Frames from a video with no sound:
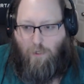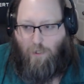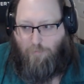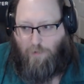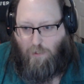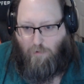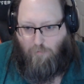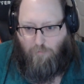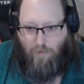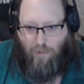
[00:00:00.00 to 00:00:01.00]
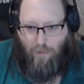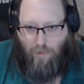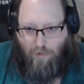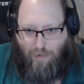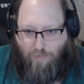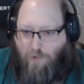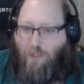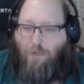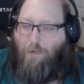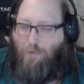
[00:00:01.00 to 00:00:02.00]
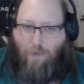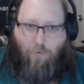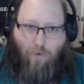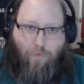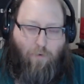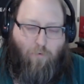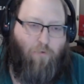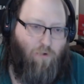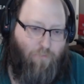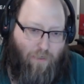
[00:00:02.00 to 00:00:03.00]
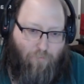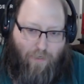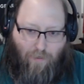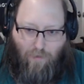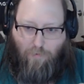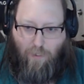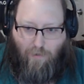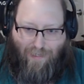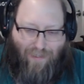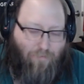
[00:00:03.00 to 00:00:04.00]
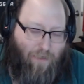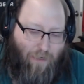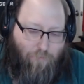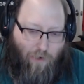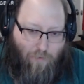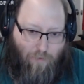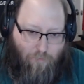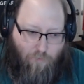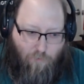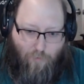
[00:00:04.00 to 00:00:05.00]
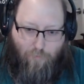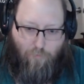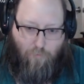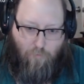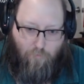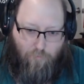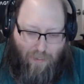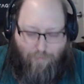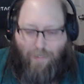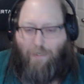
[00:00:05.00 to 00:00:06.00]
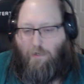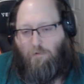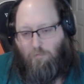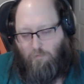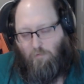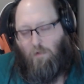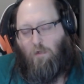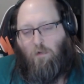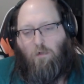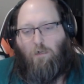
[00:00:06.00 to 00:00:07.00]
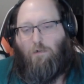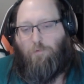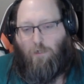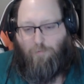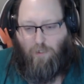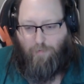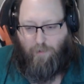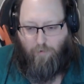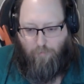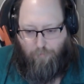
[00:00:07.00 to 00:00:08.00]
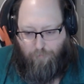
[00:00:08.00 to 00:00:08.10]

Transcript: So in the future, that might not be a problem anymore, which would be amazing, because that's been a problem from the beginning with RPG Maker.